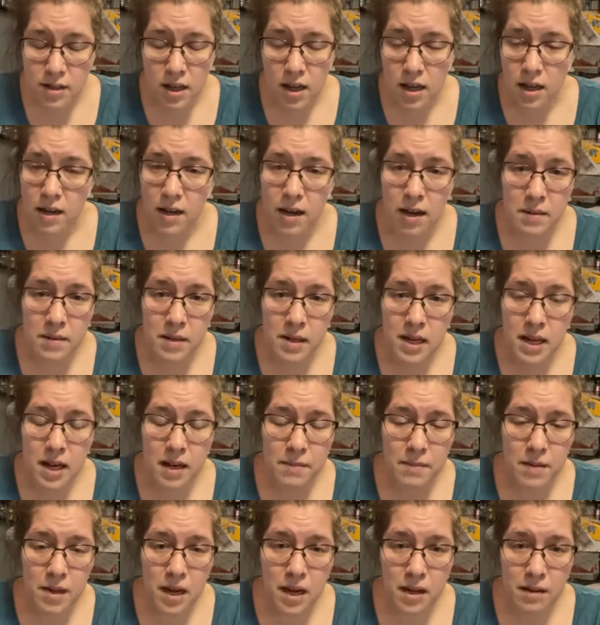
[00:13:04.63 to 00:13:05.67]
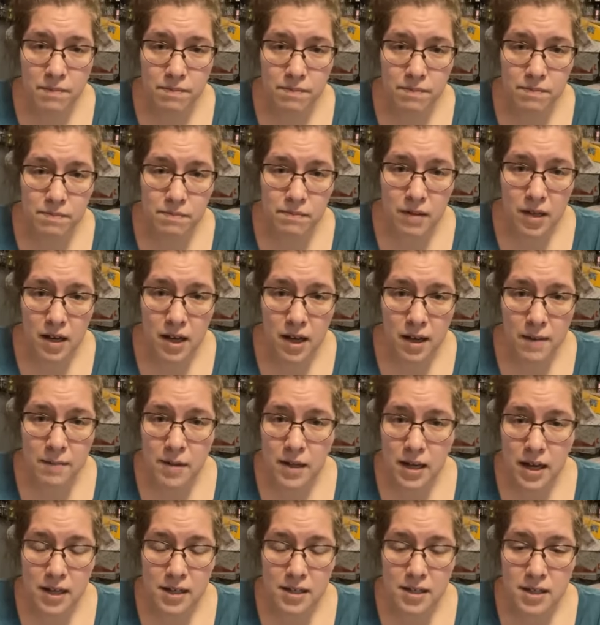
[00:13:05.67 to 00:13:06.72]
I, I mean, I'm I I'm
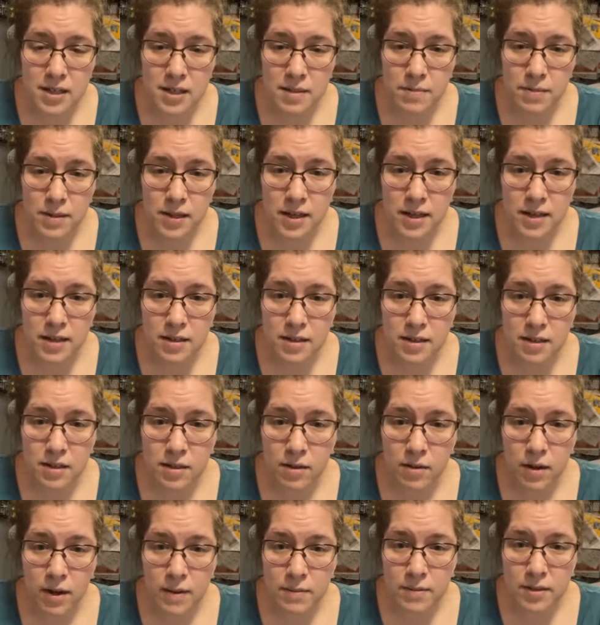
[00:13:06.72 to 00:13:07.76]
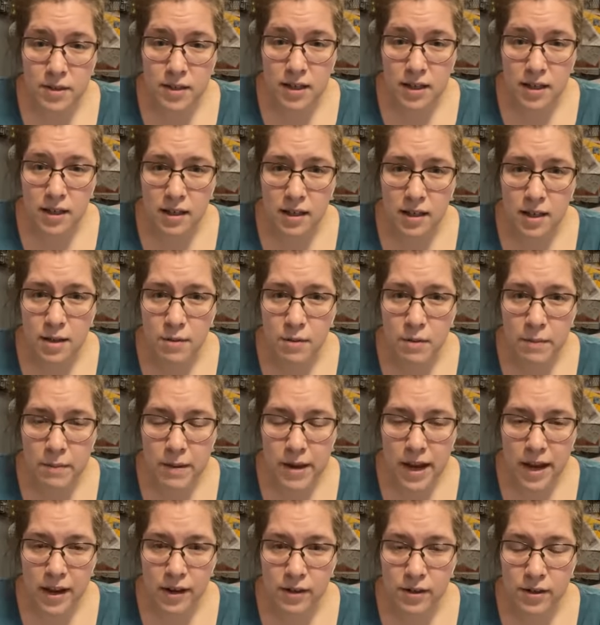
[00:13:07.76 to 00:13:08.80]
an IT kid, so I'm just like, Hewitt
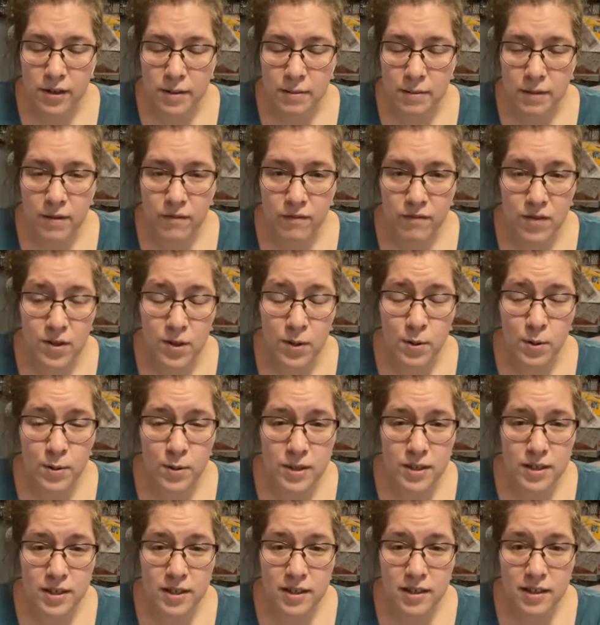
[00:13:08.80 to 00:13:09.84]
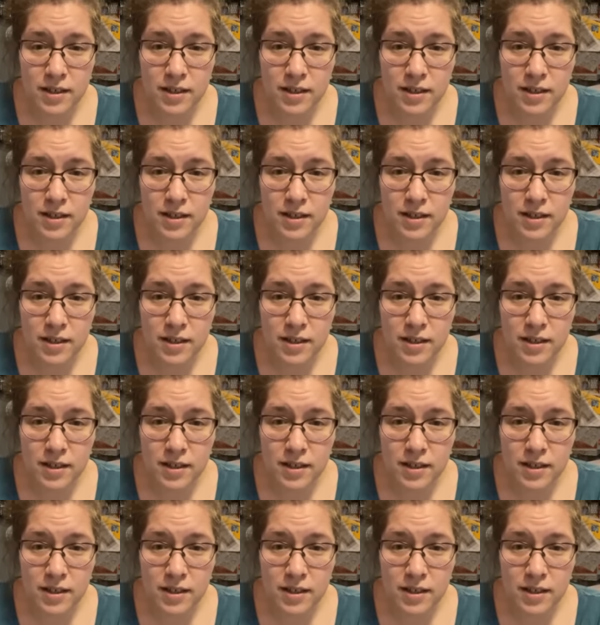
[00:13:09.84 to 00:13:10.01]
Packard, I'm confused.